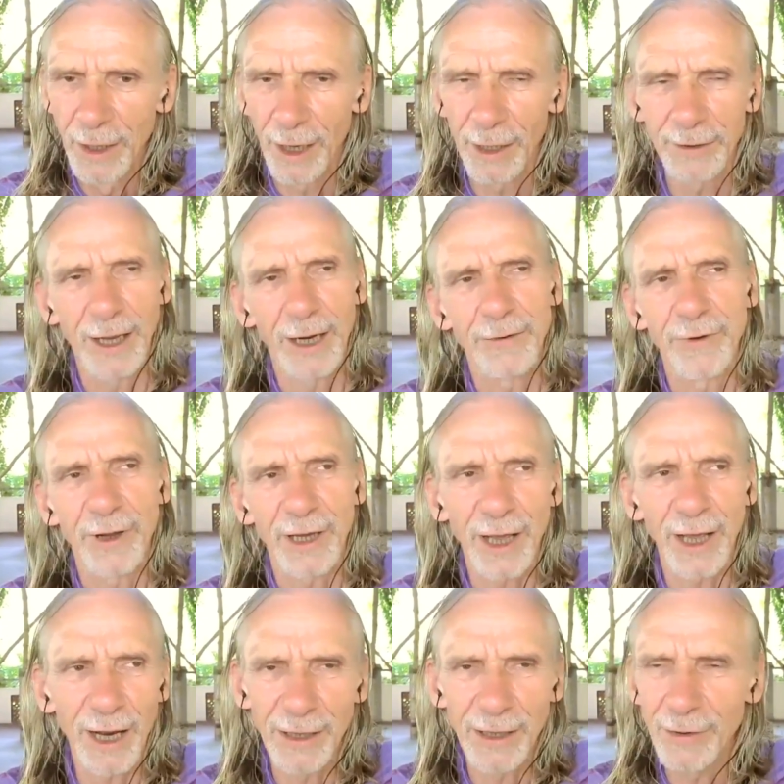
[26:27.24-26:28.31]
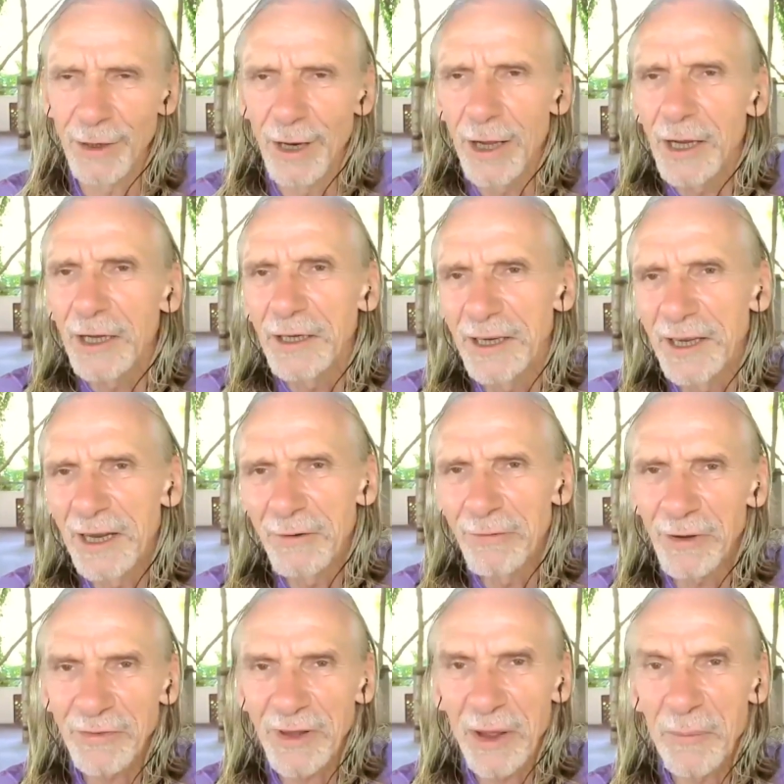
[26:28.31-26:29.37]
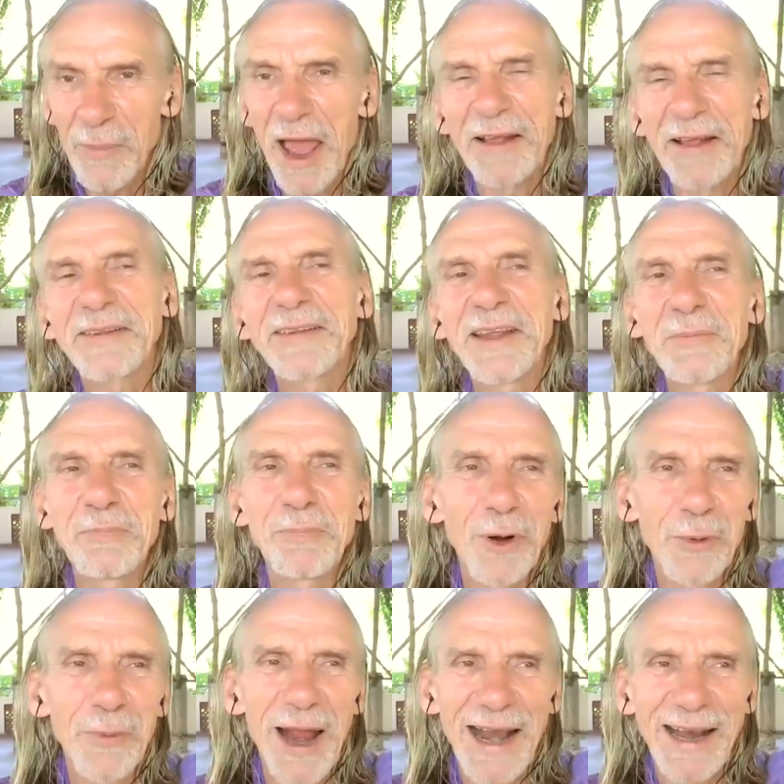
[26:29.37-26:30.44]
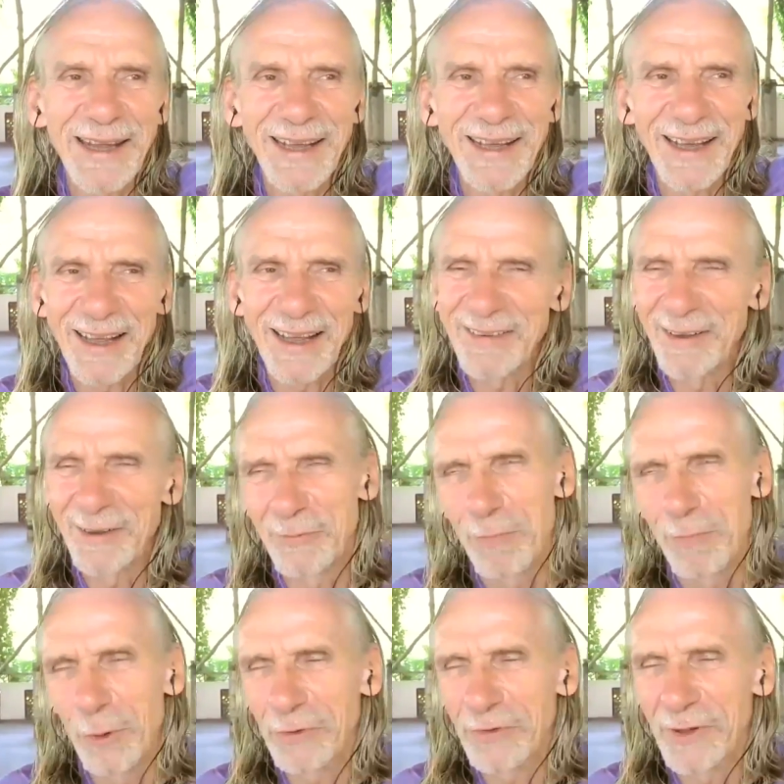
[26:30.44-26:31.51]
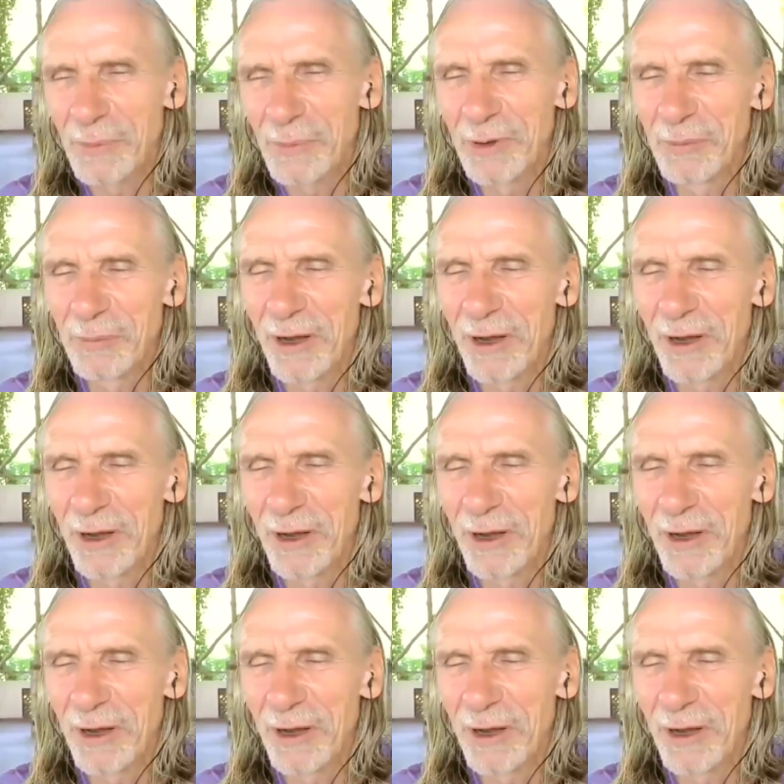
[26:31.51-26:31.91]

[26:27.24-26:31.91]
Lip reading: And then we can deal with them as diplomatic as it possible,